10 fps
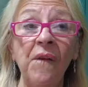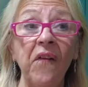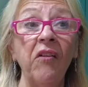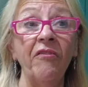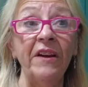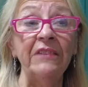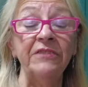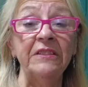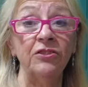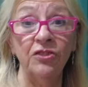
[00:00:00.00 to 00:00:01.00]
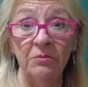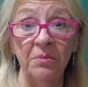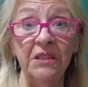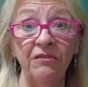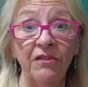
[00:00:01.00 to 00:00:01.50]
of having shin
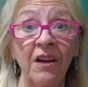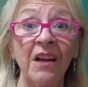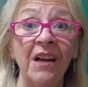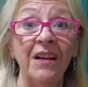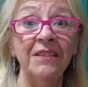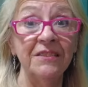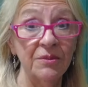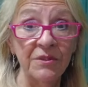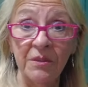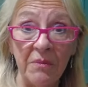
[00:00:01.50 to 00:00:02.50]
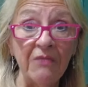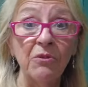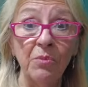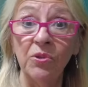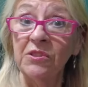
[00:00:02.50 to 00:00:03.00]
beef, and it's with the marrow
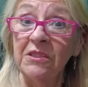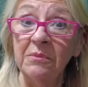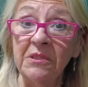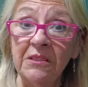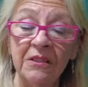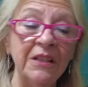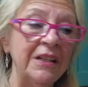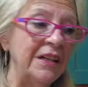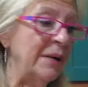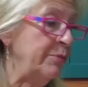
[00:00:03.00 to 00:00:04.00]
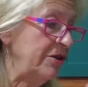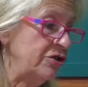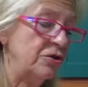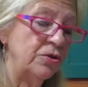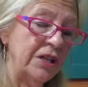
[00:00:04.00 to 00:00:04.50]
bone in the middle. I pressure
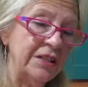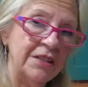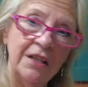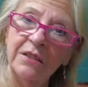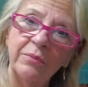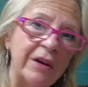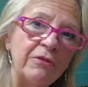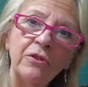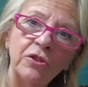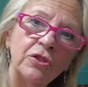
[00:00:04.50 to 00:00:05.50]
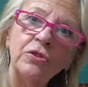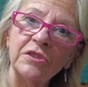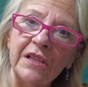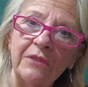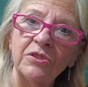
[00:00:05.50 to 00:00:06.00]
cook it, the marrow
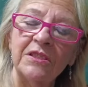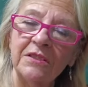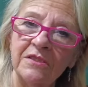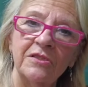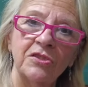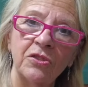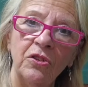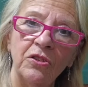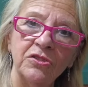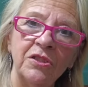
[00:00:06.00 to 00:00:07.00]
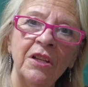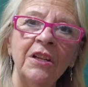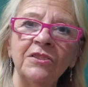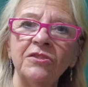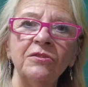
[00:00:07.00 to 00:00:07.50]
cooks out into the sauce.
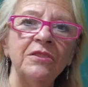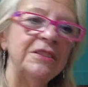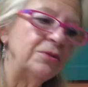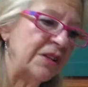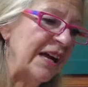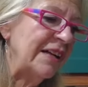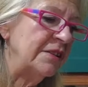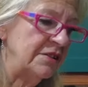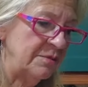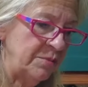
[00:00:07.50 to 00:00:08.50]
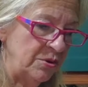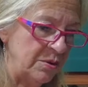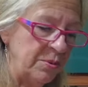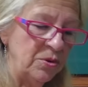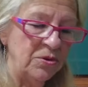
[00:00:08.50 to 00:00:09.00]
So you can put the
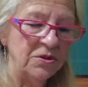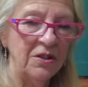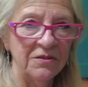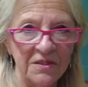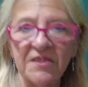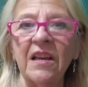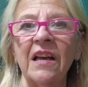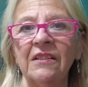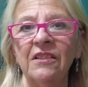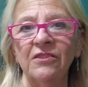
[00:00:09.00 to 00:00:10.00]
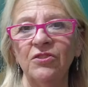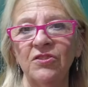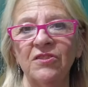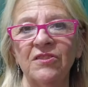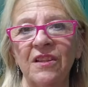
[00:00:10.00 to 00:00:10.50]
bone on the side
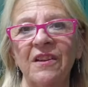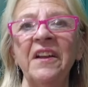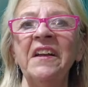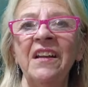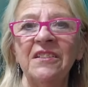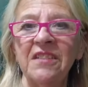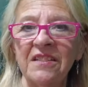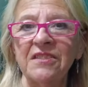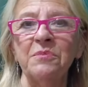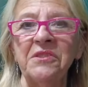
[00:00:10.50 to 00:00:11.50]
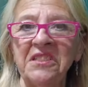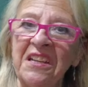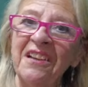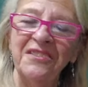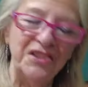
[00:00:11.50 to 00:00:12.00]
just as a testimony
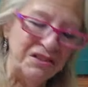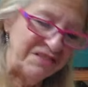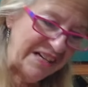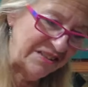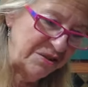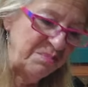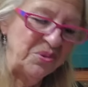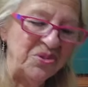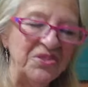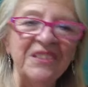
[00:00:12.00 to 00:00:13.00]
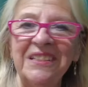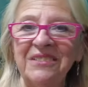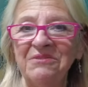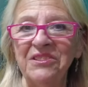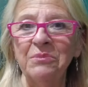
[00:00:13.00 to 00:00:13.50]
that you've had the bone
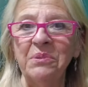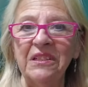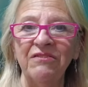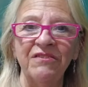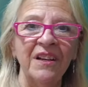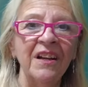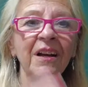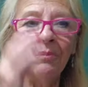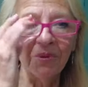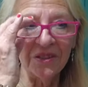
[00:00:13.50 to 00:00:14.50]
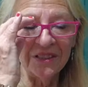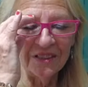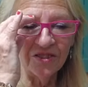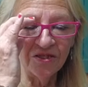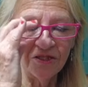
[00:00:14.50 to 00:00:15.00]
in with the beef. but
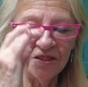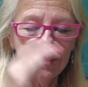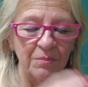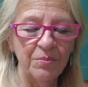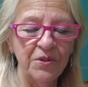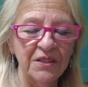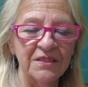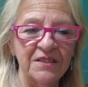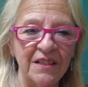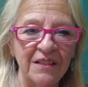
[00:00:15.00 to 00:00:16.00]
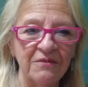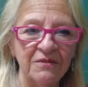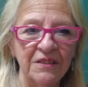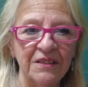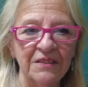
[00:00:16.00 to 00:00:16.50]
it breaks
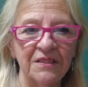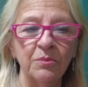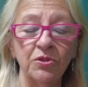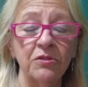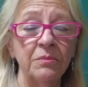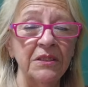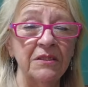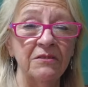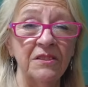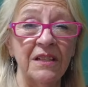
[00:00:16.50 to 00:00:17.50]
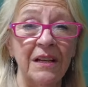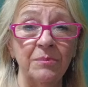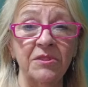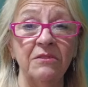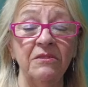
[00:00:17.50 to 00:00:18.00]
down. It's a muscle meat that is
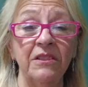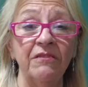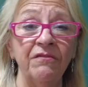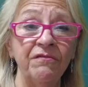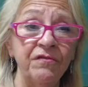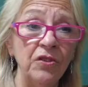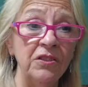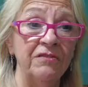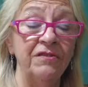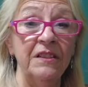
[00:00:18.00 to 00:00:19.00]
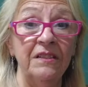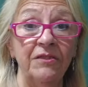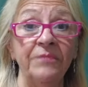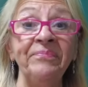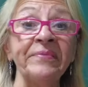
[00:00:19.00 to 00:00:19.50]
absolutely full of
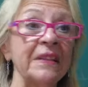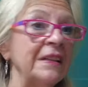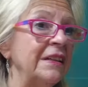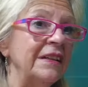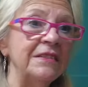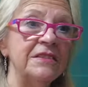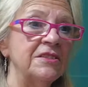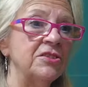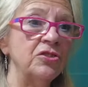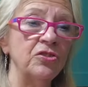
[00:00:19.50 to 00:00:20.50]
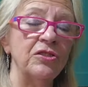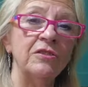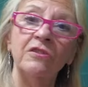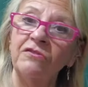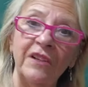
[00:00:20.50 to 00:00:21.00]
flavour. It's such an
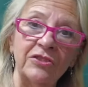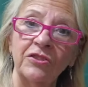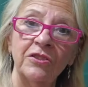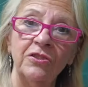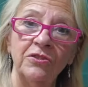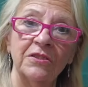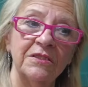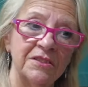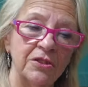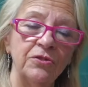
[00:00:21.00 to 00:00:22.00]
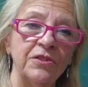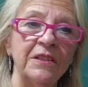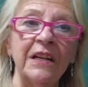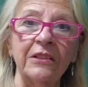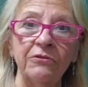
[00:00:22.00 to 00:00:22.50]
old-fashioned cut. It's a cut that
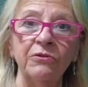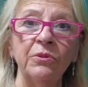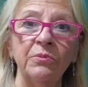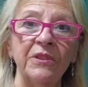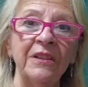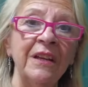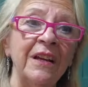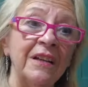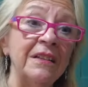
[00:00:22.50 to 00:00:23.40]
I grew up with, and